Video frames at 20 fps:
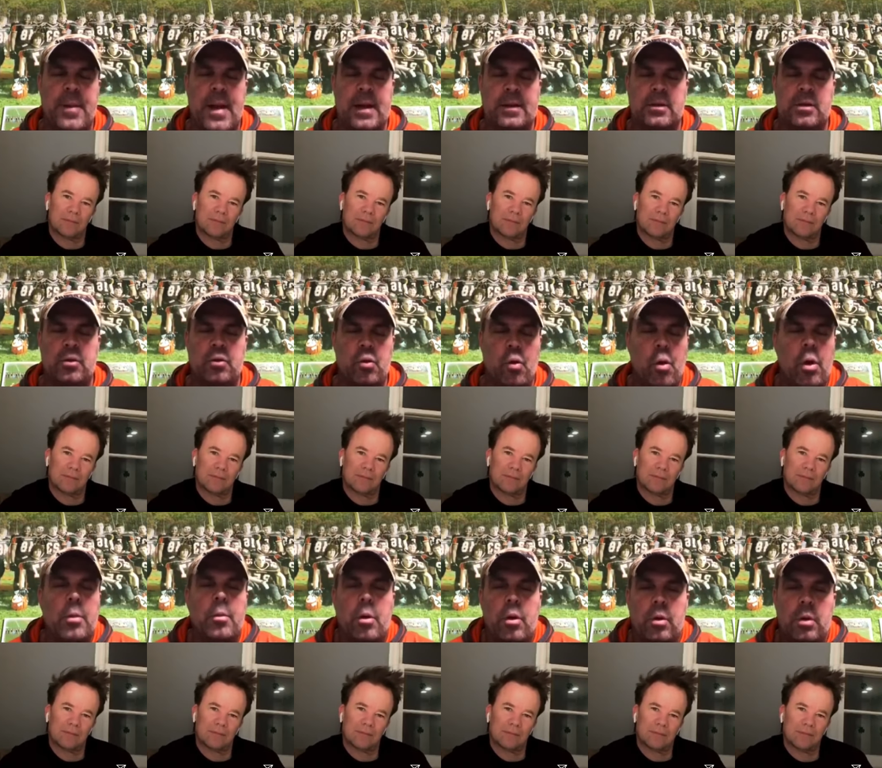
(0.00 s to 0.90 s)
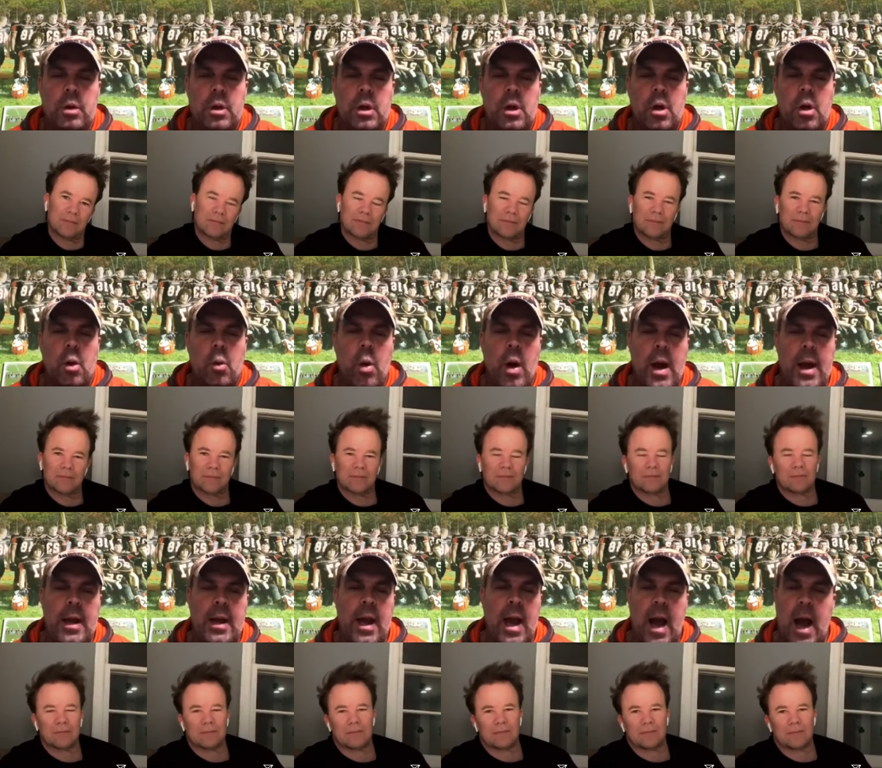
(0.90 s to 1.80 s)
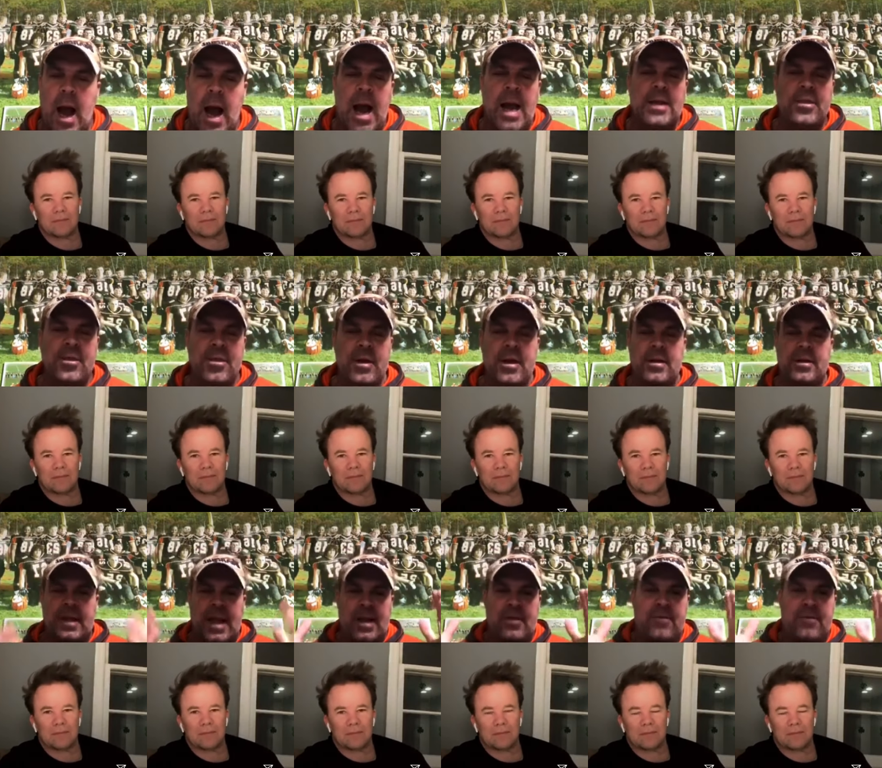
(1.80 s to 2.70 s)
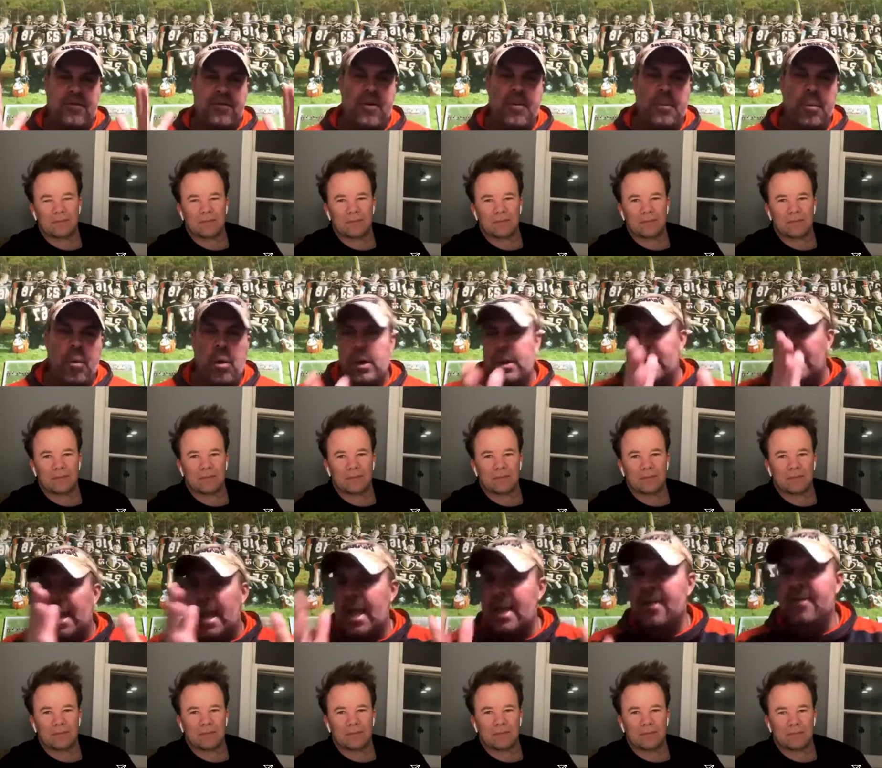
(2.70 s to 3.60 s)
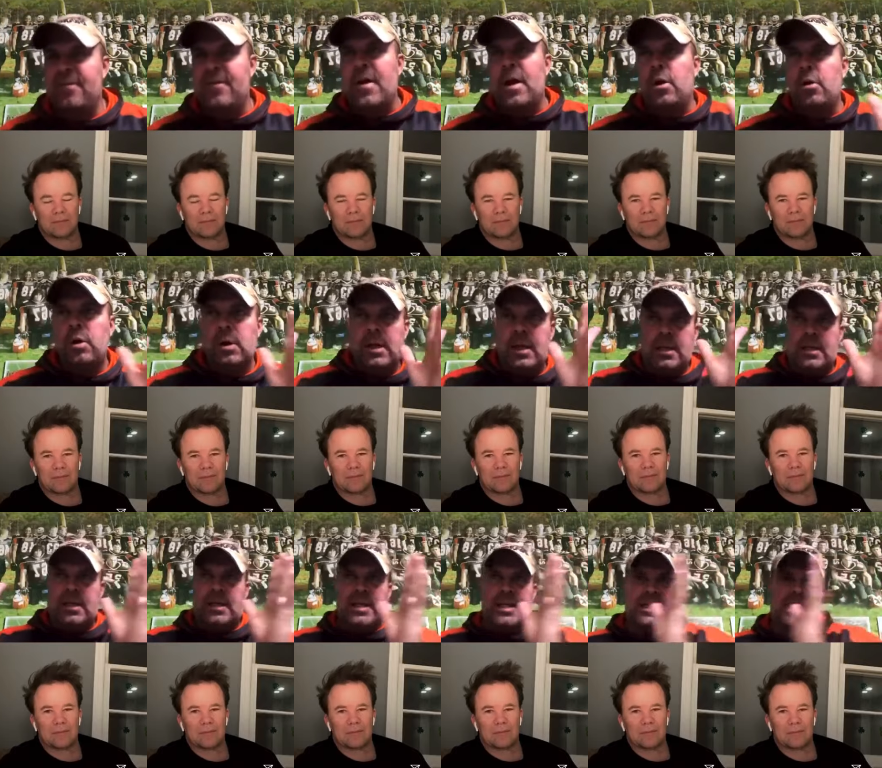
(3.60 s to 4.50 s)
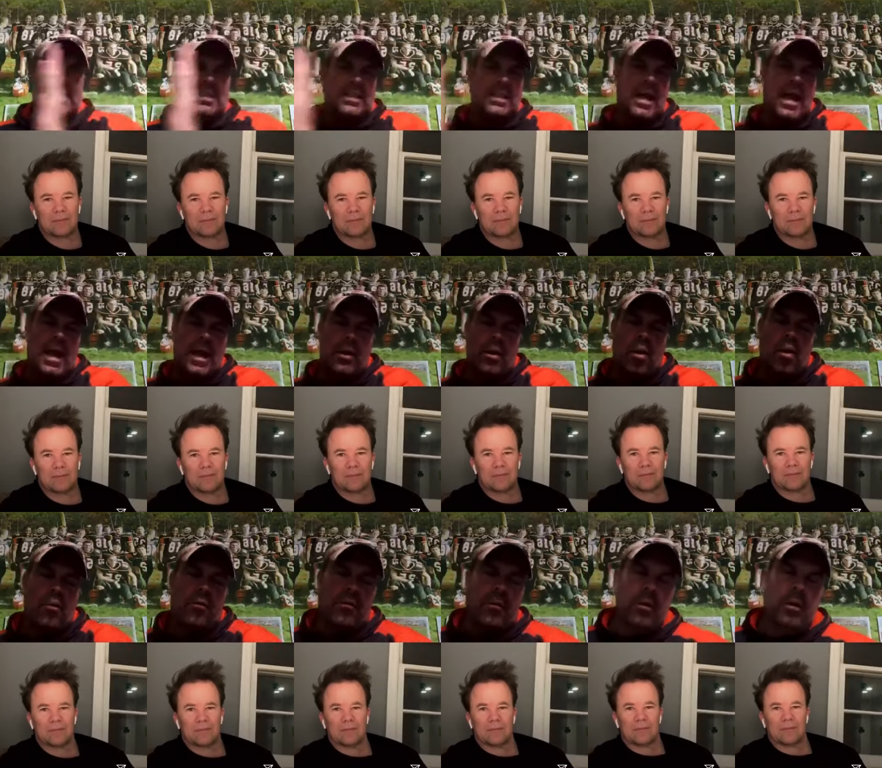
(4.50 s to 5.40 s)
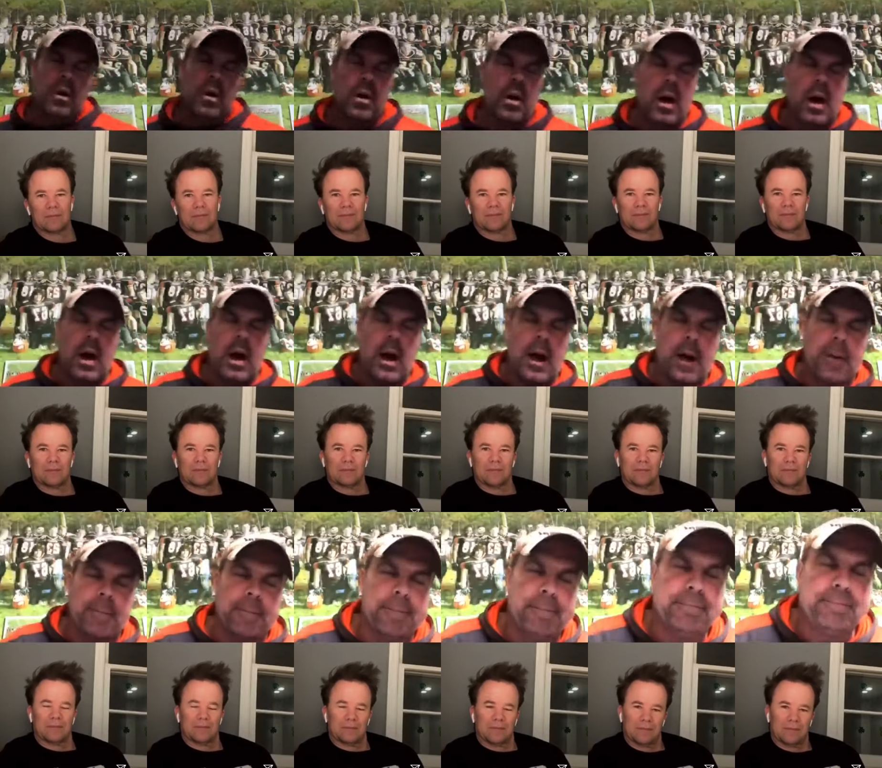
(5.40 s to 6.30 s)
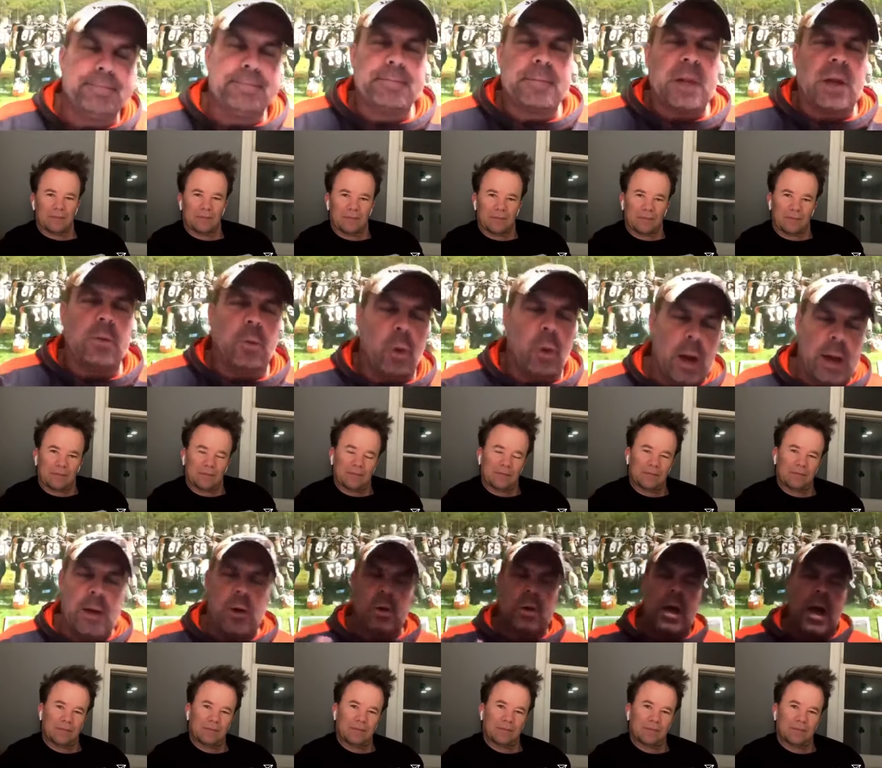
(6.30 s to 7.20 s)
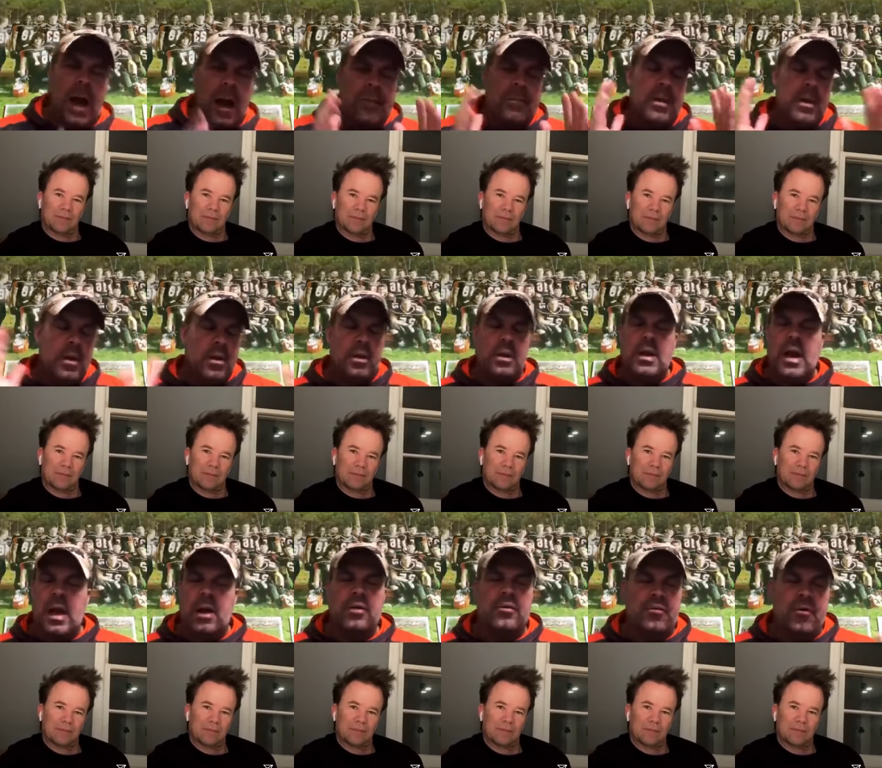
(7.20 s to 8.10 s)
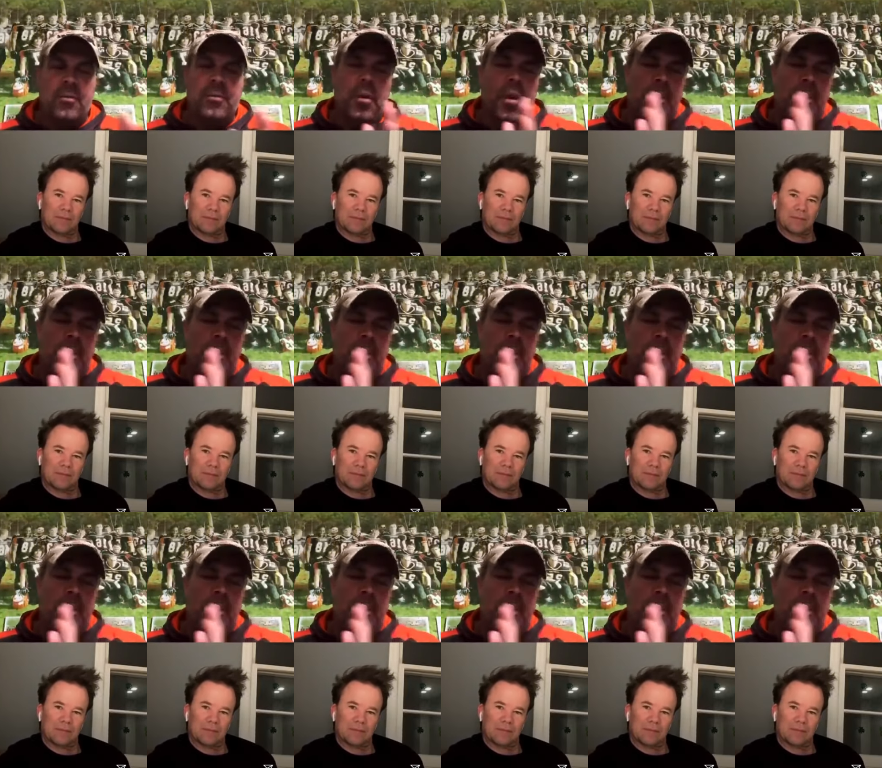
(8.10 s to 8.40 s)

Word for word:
Speaker 1: to normal way. I think that football in the NFL is going to slide over. Um, well, I know I'm hearing college football might